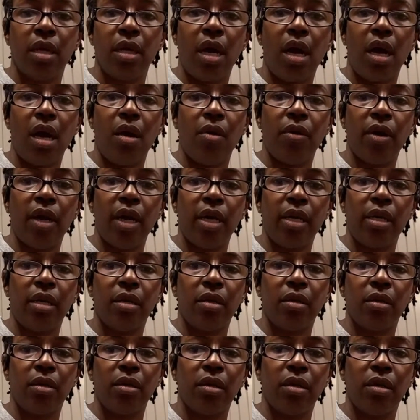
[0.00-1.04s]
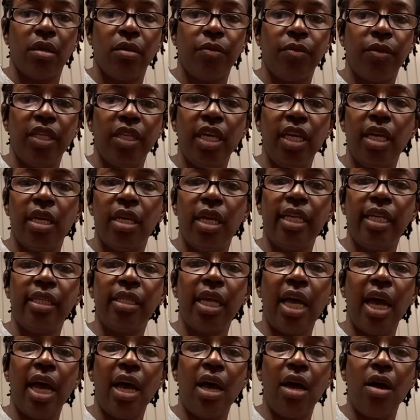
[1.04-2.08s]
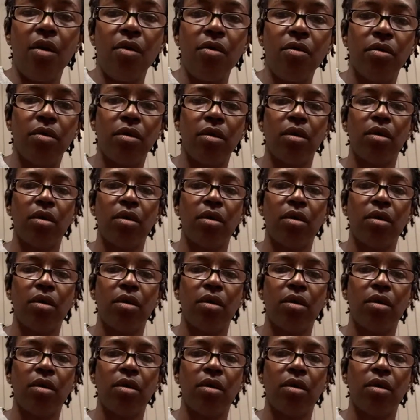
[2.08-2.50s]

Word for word: All right. But yeah, that's all.